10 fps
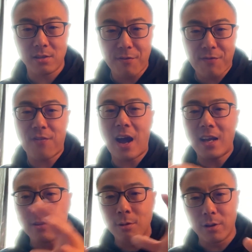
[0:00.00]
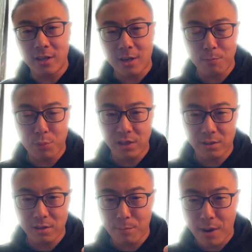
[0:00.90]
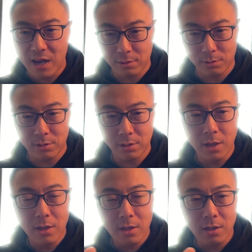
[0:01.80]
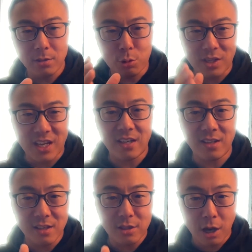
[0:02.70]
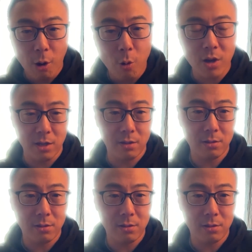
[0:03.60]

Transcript: to finally complete the puzzles is to getting the token